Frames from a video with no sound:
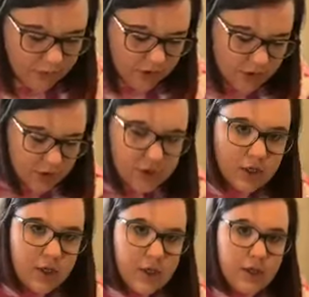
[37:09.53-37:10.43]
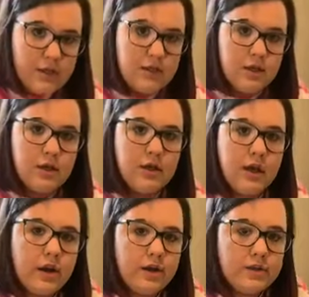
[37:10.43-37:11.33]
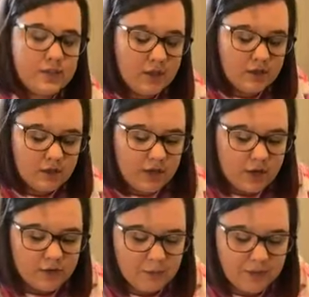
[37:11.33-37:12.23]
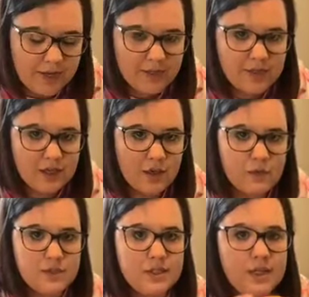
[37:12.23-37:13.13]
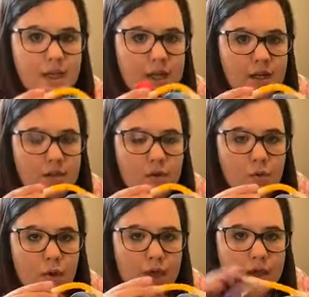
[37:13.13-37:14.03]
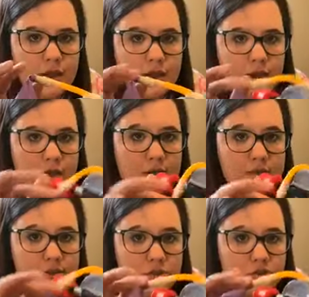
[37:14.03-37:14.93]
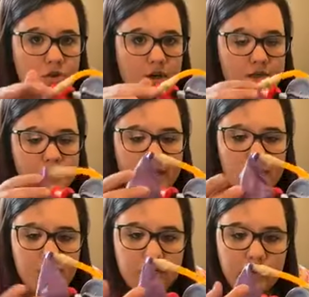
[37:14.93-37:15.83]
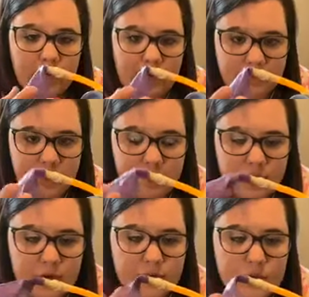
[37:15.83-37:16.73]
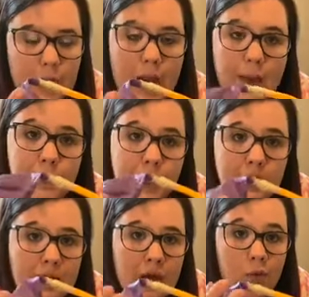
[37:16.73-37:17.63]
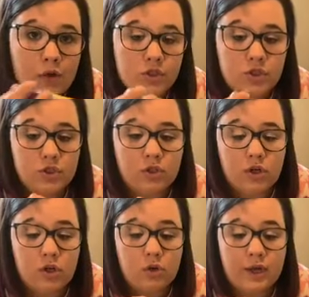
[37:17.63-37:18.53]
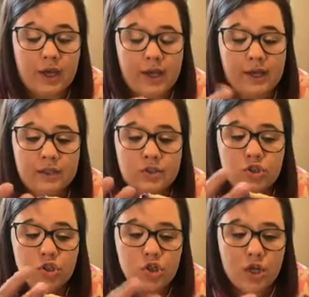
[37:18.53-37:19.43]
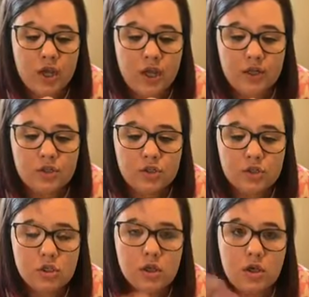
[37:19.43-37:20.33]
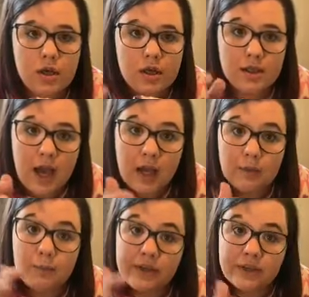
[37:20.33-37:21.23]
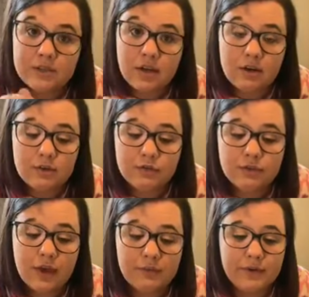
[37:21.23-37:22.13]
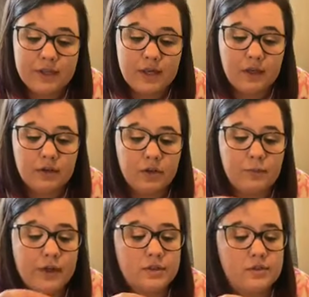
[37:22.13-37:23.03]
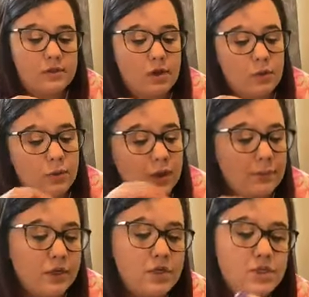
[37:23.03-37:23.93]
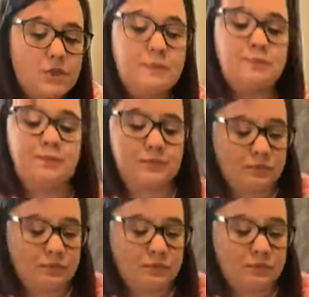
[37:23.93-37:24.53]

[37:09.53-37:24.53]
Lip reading: push, the air is hitting the ground, but I think what's getting in the way is this straw is getting a little heavy. So I might now want to go and change that piece of everything a little bit. So what I'm gonna do